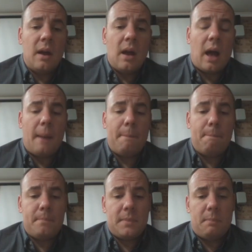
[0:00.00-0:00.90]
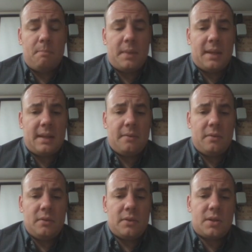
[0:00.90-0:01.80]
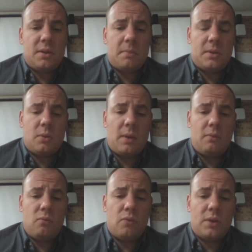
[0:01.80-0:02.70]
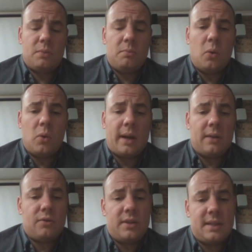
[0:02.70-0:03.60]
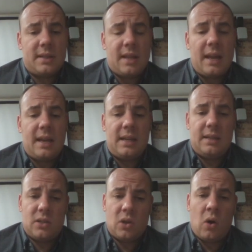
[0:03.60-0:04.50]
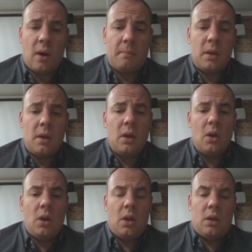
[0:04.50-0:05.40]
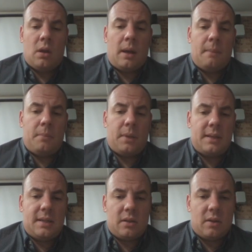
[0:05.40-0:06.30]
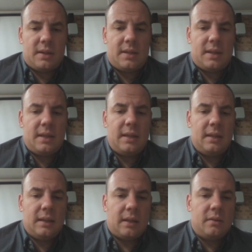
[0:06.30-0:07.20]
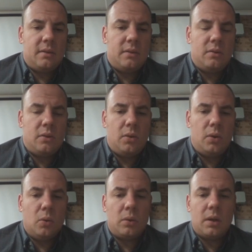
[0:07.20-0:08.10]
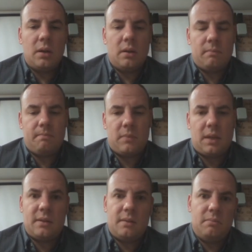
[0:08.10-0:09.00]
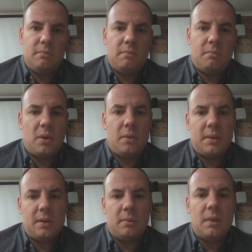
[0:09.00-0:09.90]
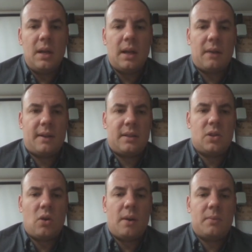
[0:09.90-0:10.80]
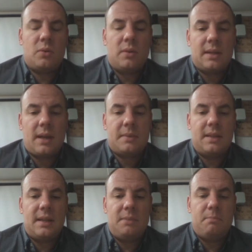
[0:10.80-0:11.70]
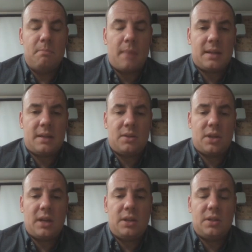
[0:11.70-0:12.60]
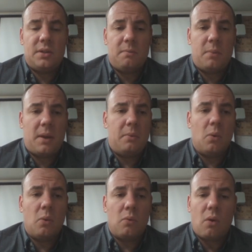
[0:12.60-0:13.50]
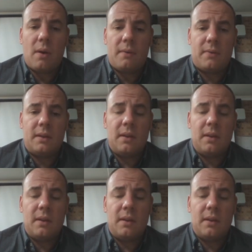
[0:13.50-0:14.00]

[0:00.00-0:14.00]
The big difference between rich and poor countries today is time. Places like Sydney, London, New York, London, Birmingham have had time to adapt to these massive changes of people arriving,